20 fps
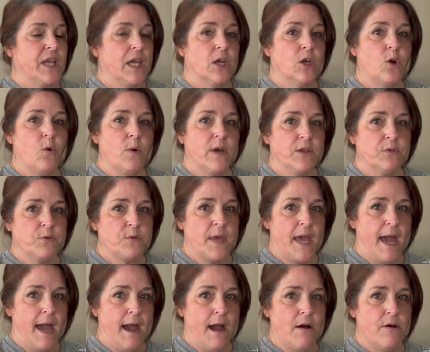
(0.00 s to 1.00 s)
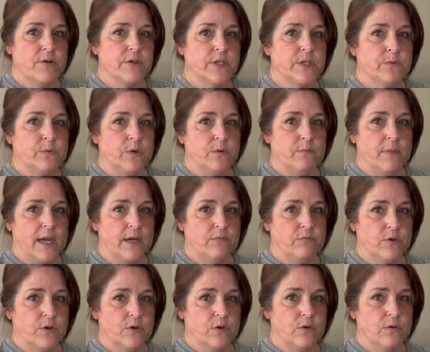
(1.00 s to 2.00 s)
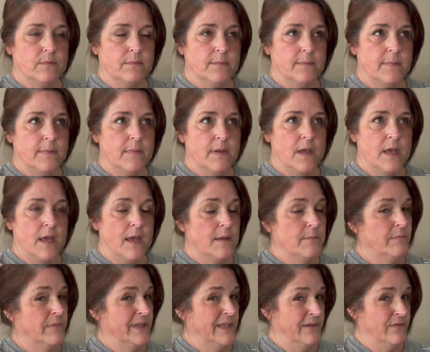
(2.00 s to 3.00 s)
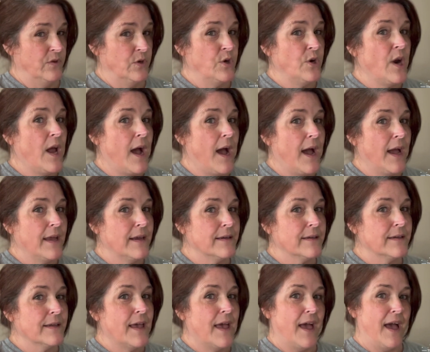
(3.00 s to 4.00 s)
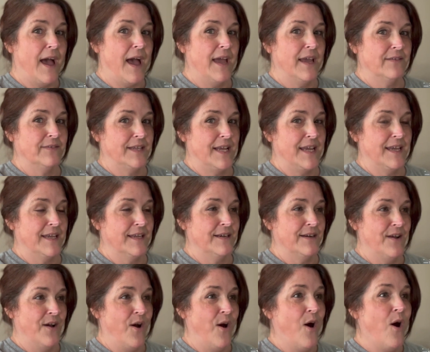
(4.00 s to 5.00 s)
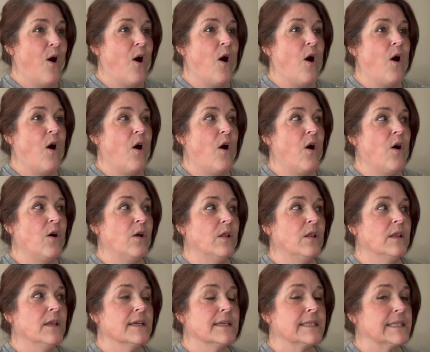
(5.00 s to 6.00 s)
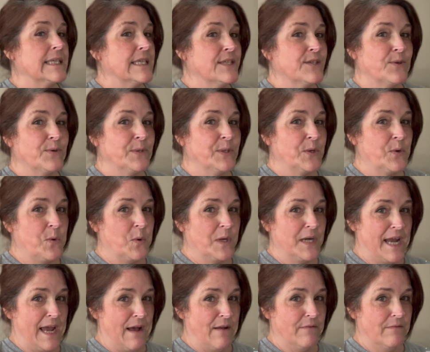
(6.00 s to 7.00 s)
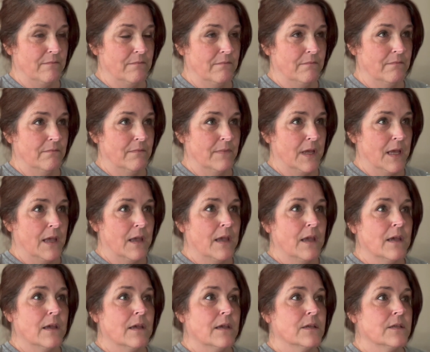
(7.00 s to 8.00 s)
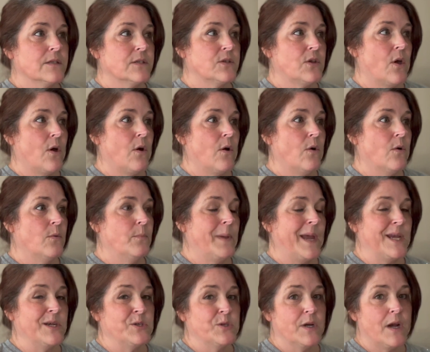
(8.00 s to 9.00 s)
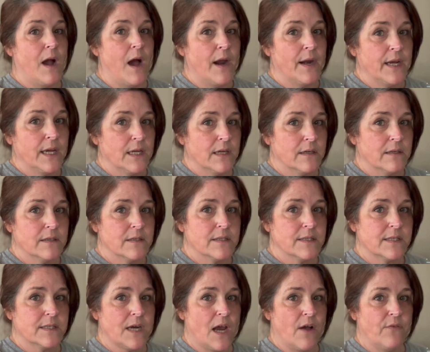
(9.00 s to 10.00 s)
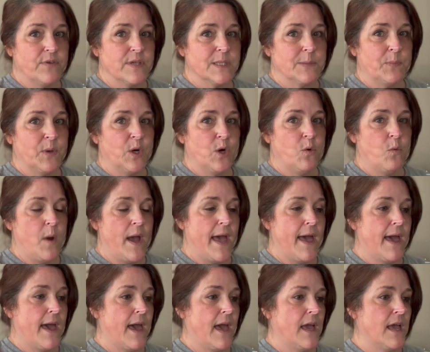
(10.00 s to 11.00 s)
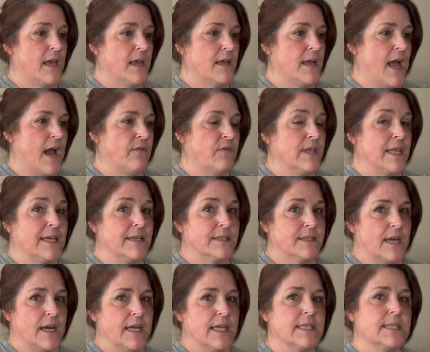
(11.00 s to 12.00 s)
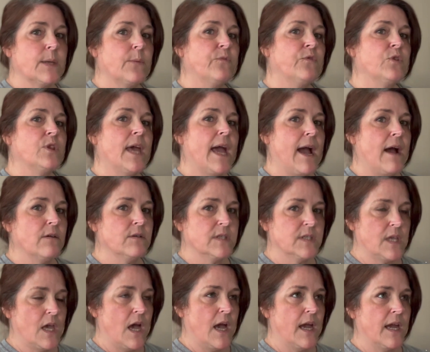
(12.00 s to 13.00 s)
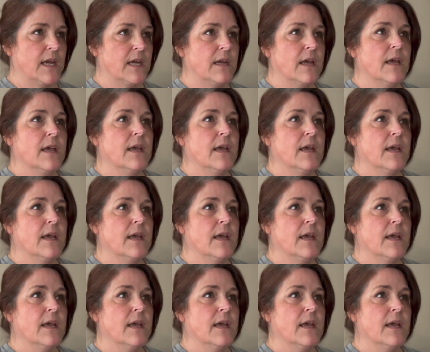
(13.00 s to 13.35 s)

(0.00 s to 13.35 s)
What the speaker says: going through the house room by room. Believe it or not, I have taken all seasonal decor down. So patriotic stuff is put away. Everything's done except for the outside.